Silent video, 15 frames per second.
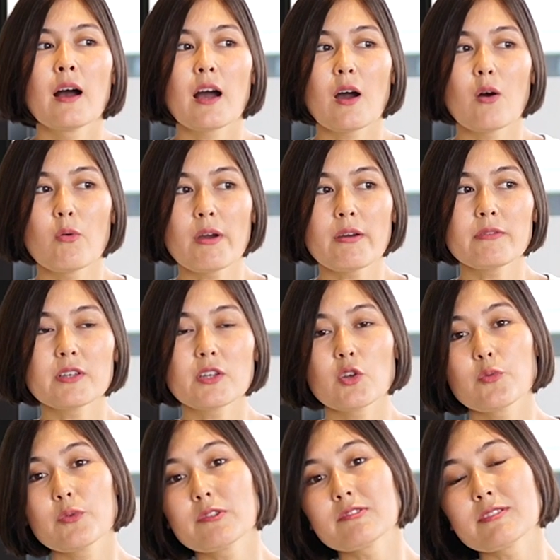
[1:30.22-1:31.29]
However,
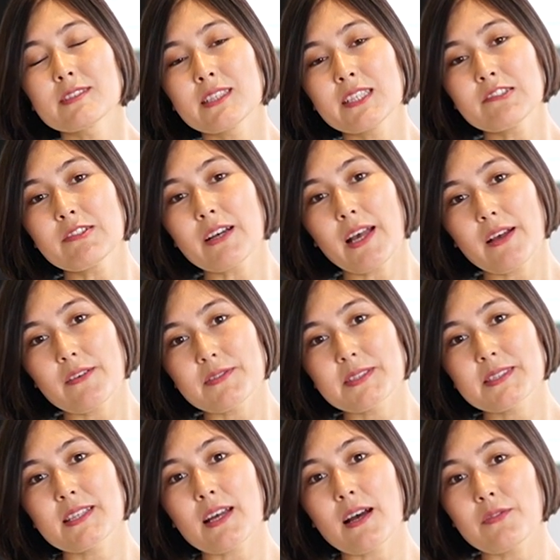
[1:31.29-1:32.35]
you will still have
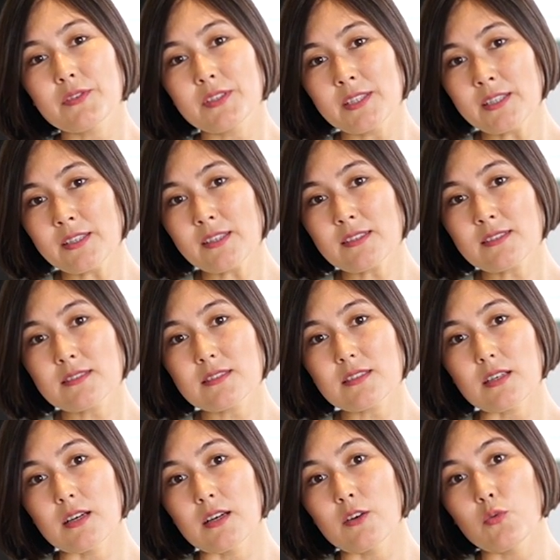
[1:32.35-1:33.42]
staff
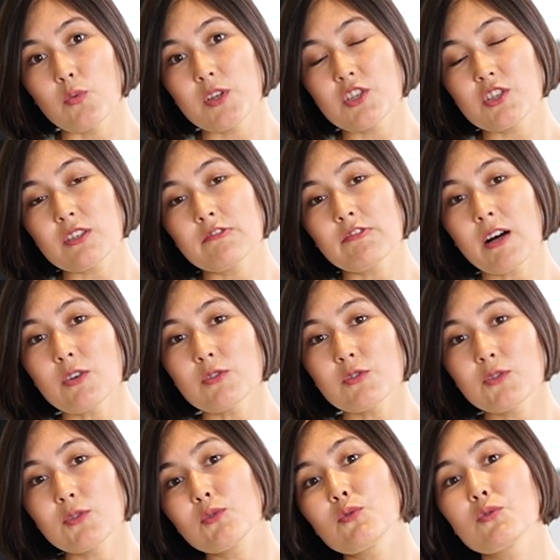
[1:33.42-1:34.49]
tickets, which
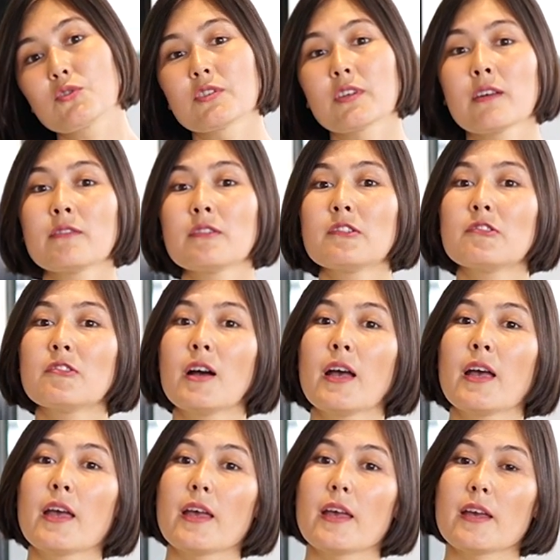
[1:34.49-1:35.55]
allows you to travel
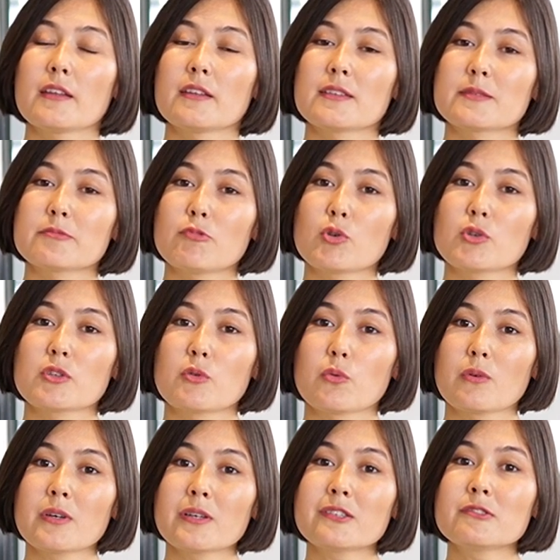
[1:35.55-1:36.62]
and explore the
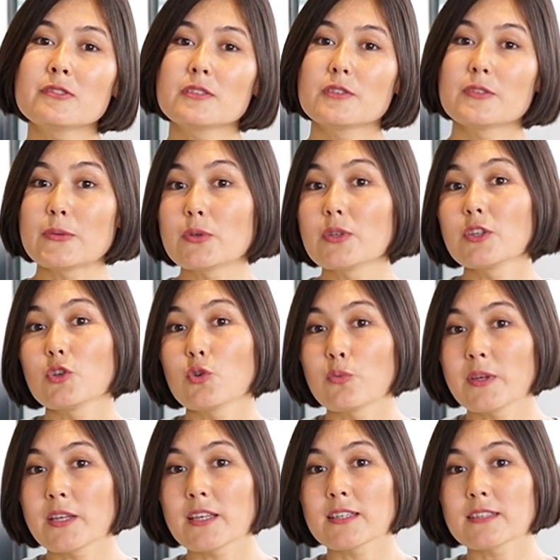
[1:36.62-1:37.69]
world during your
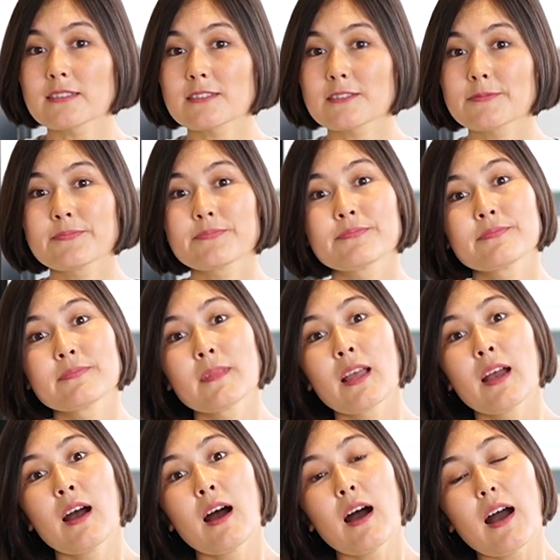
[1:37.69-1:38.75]
weekends.
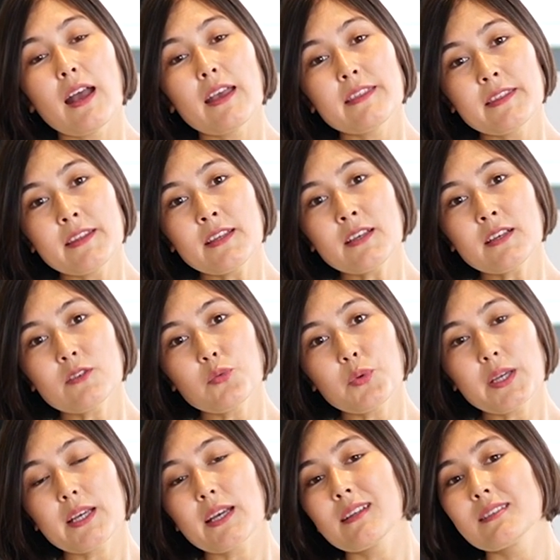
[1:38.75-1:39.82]
I think
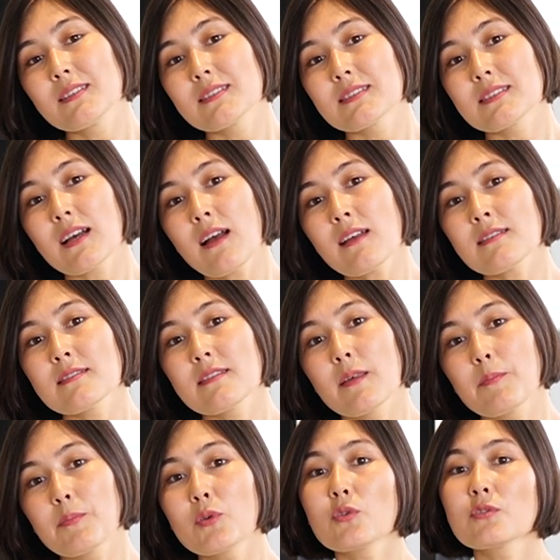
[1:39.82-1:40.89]
we can discuss
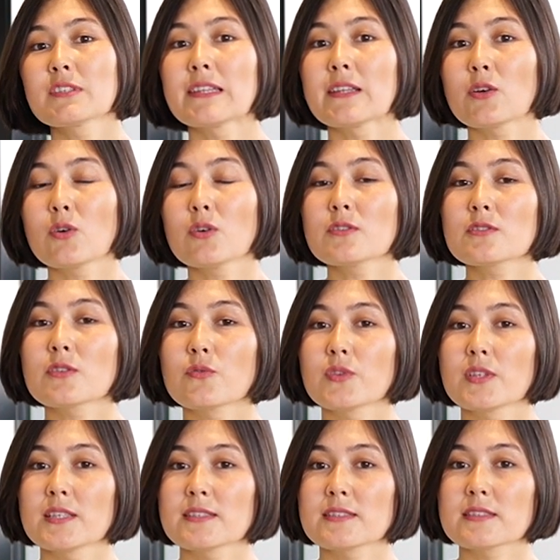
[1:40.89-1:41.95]
the pros and cons
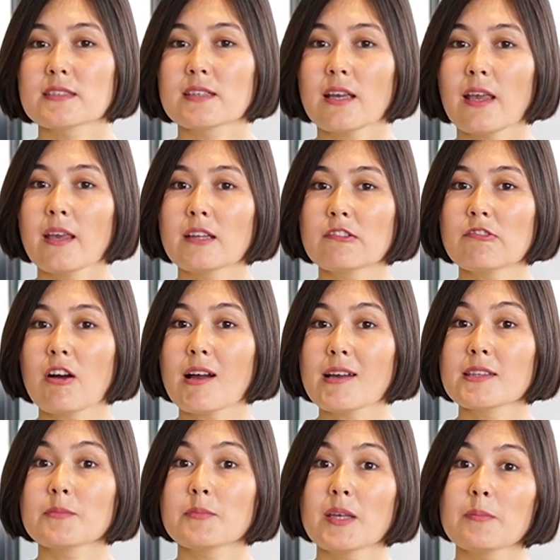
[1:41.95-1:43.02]
of this
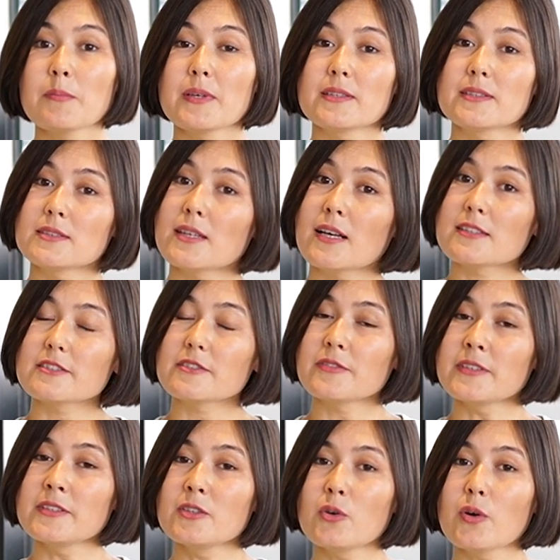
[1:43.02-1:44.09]
airline maybe in another
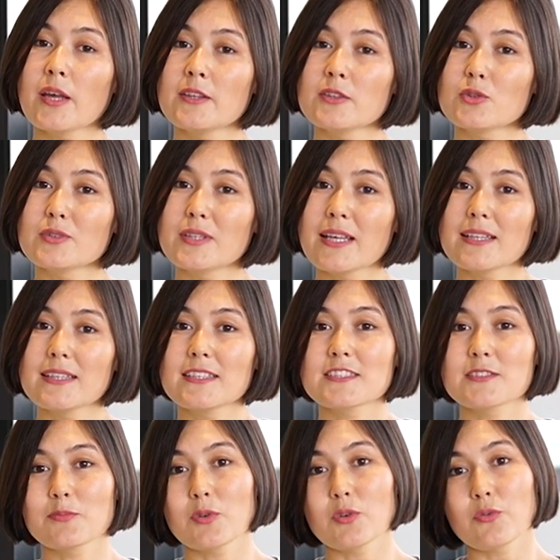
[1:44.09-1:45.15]
video, and today
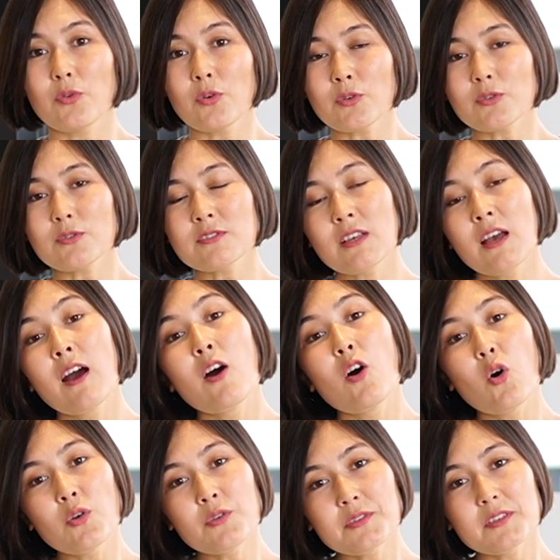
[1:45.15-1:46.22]
let's more focus
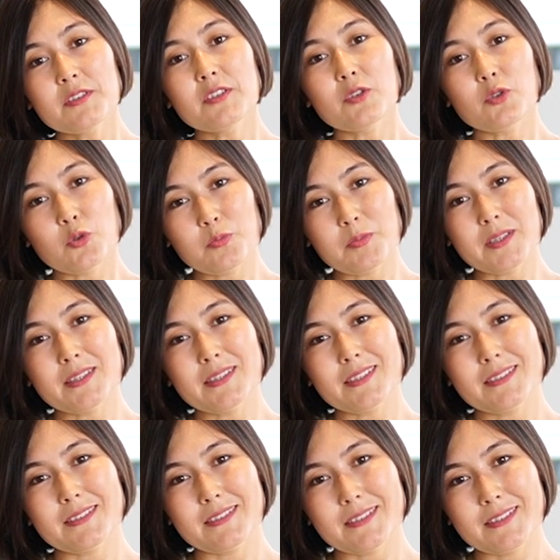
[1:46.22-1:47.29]
on the
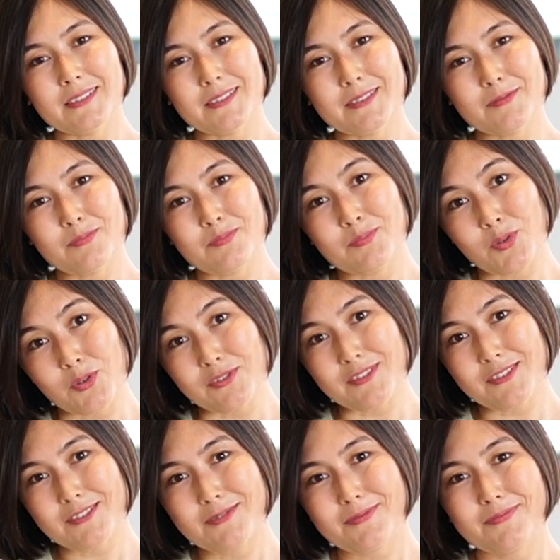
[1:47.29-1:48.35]
recruitment
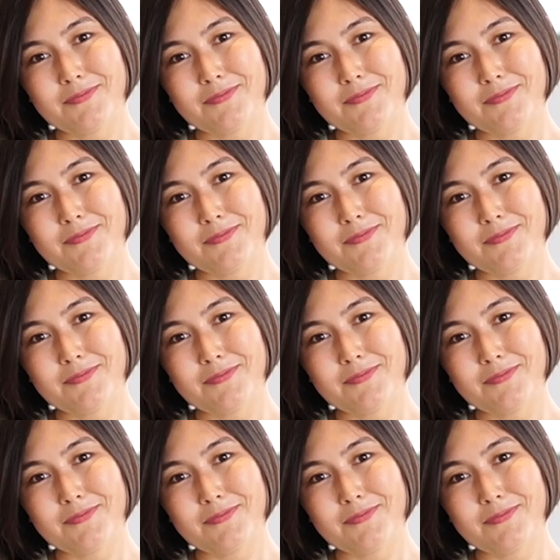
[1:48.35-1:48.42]
process.